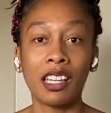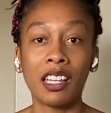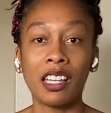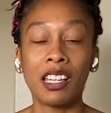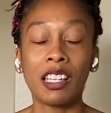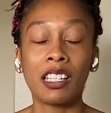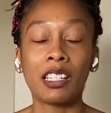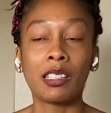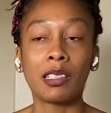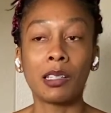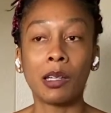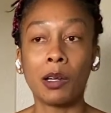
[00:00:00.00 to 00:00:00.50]

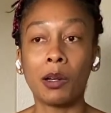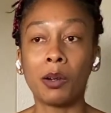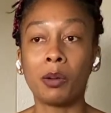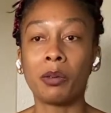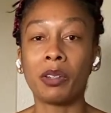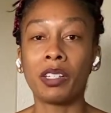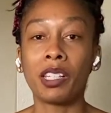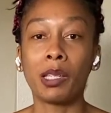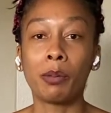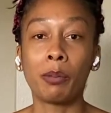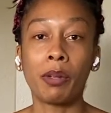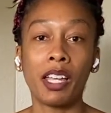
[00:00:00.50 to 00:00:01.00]
So
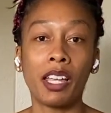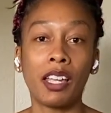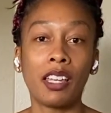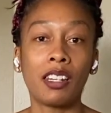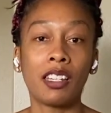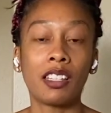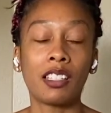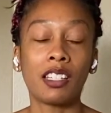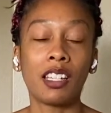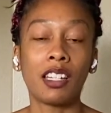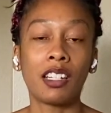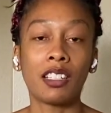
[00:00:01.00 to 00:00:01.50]
really paying
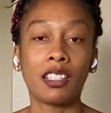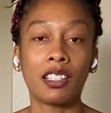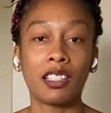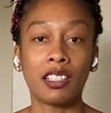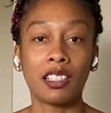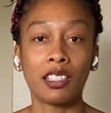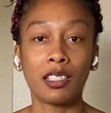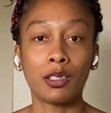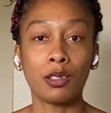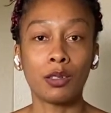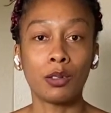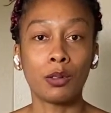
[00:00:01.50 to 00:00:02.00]
attention
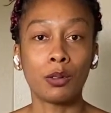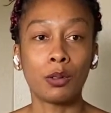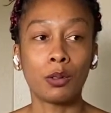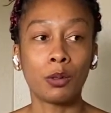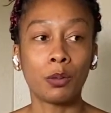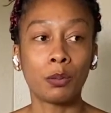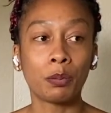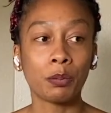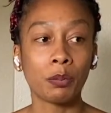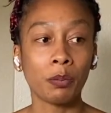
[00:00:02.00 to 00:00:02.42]
to